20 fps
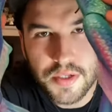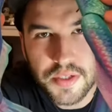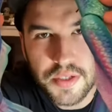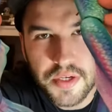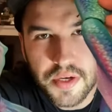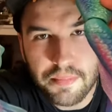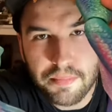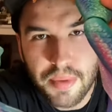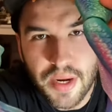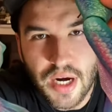the
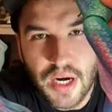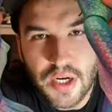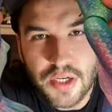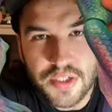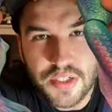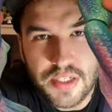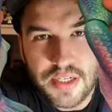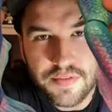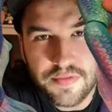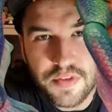
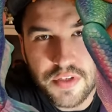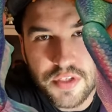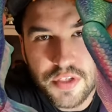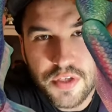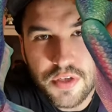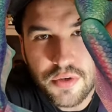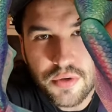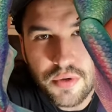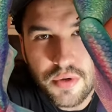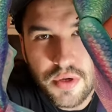comparison of the
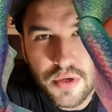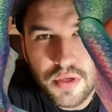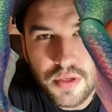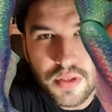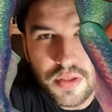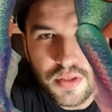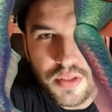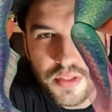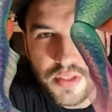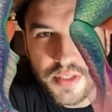two.
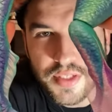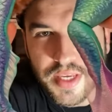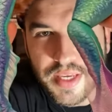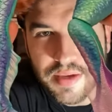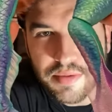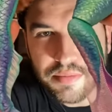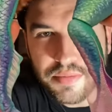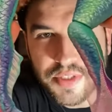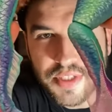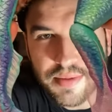
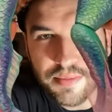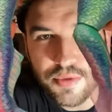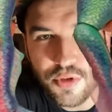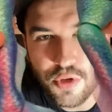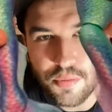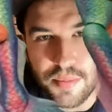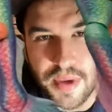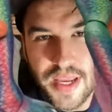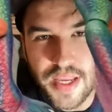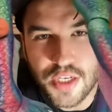Same
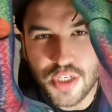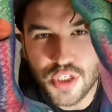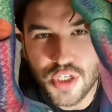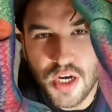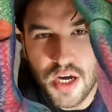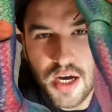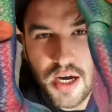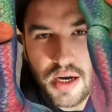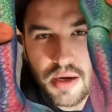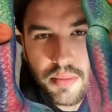similar paint
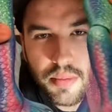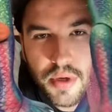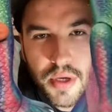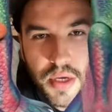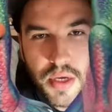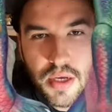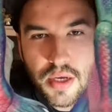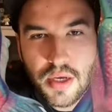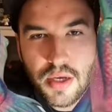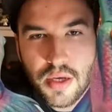job.
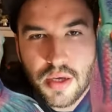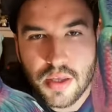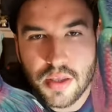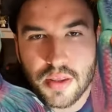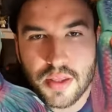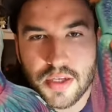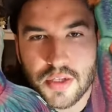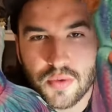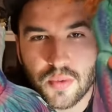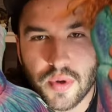
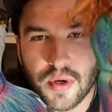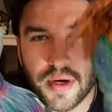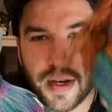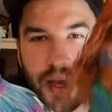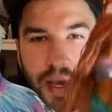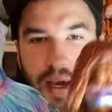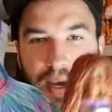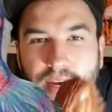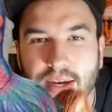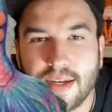This one
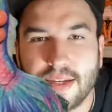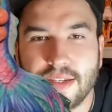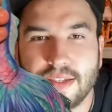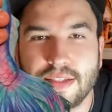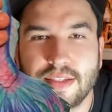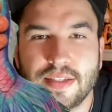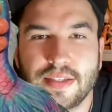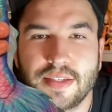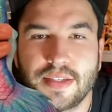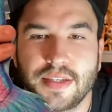
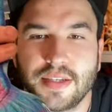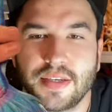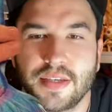has,